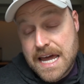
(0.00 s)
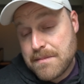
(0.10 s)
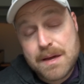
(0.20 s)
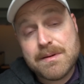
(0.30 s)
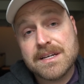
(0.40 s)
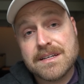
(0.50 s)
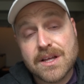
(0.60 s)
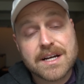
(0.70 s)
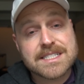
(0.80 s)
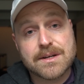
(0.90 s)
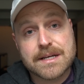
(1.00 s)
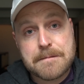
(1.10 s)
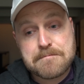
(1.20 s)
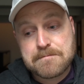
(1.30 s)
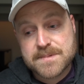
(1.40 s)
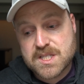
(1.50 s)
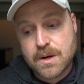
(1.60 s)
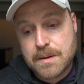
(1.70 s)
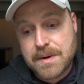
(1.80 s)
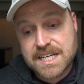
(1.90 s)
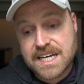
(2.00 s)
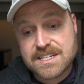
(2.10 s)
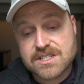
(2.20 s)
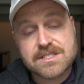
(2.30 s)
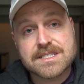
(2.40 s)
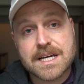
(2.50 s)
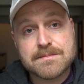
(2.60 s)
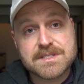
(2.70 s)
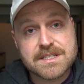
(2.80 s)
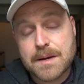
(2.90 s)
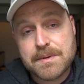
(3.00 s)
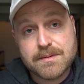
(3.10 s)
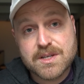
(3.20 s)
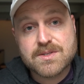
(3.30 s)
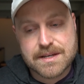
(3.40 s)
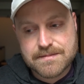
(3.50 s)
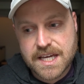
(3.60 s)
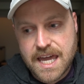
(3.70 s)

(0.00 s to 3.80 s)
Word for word: Maybe lockdown again. So I might get it just in time to not be able to use it.